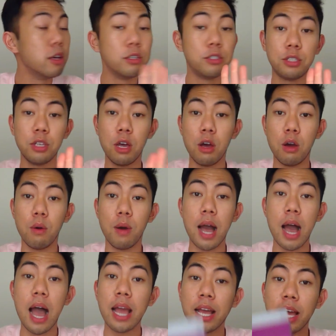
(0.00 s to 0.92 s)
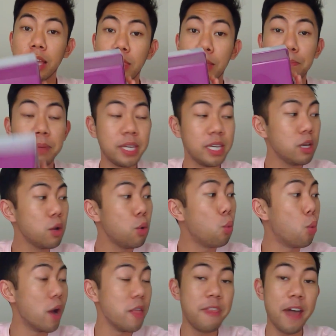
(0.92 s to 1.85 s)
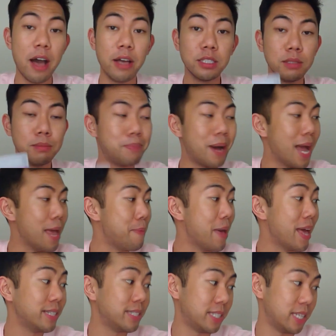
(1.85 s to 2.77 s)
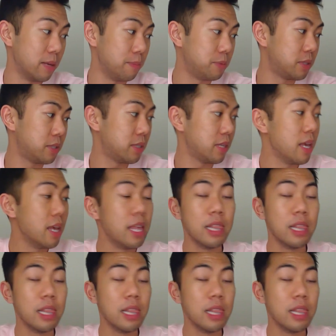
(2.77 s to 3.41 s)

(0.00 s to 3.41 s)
So I got the P1000 pipette tips.